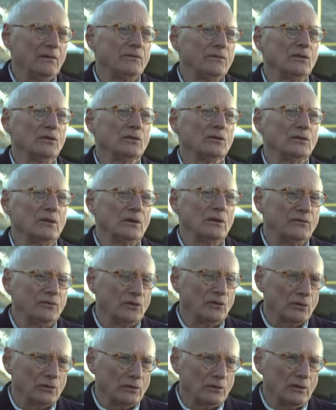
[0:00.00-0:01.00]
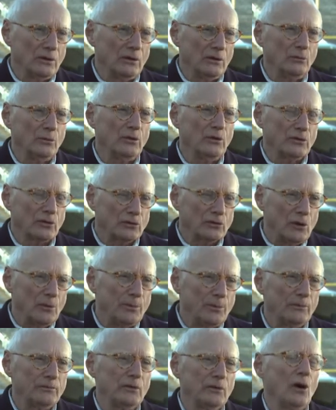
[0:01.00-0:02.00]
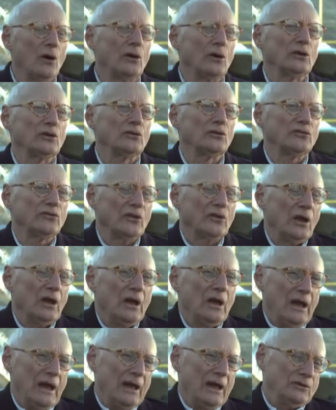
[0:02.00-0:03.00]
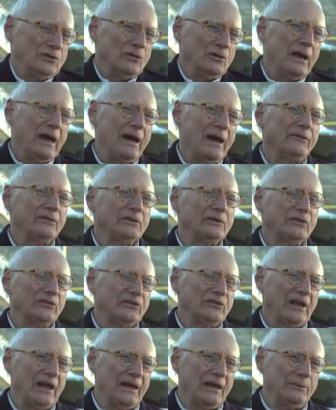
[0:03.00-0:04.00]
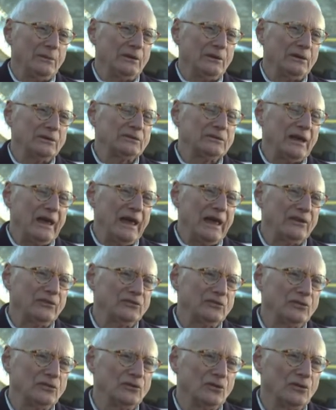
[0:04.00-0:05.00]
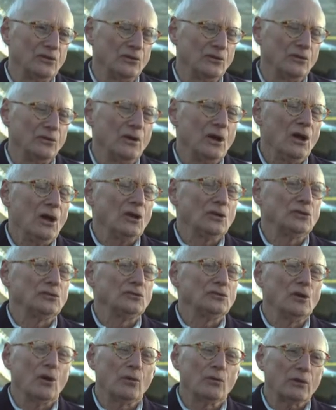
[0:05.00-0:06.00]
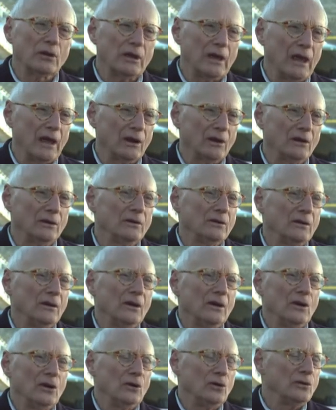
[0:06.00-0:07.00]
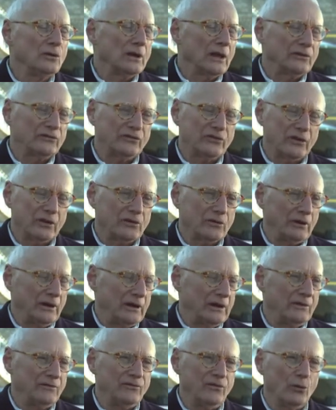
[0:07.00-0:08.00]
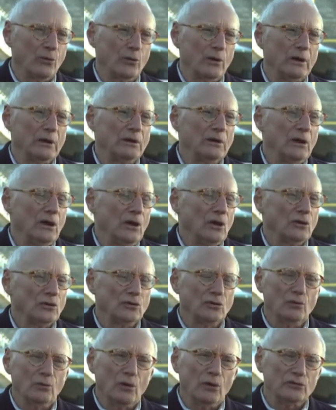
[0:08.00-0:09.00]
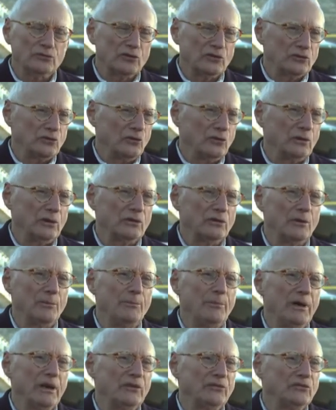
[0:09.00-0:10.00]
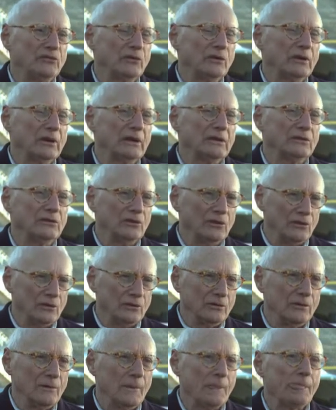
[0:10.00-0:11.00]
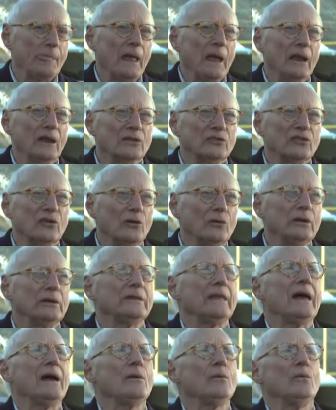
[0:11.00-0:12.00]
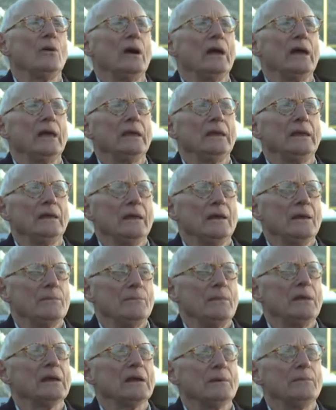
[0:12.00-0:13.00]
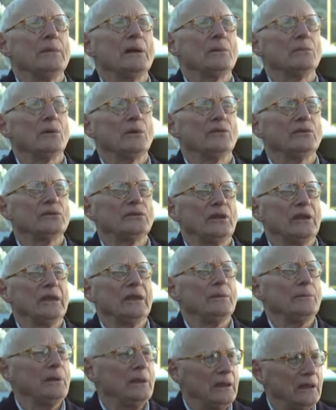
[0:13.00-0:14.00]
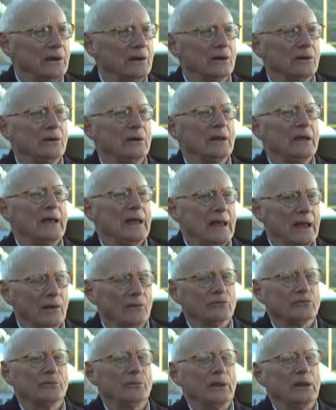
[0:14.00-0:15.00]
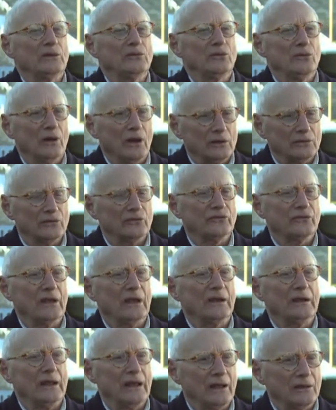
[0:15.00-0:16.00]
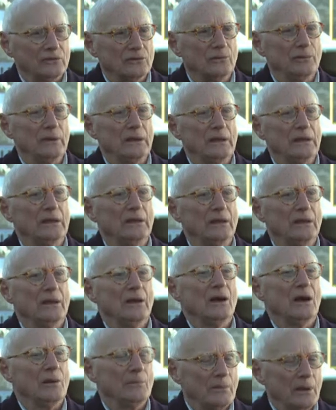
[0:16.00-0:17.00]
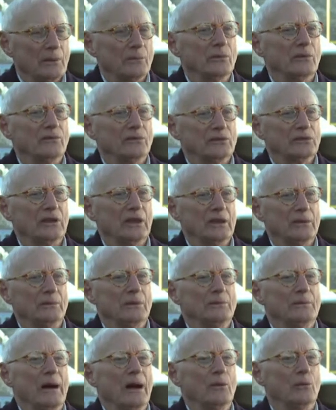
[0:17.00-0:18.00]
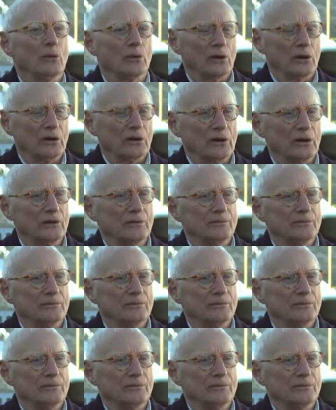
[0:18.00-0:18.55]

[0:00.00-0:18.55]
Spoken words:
If you're with a group of lawyers and you have an assignment, a task to do, you don't care who gets the credit for it. You want to do it the best you can do. And so in that way, being a member of a team here helped me to understand how to be a member of a team in my work.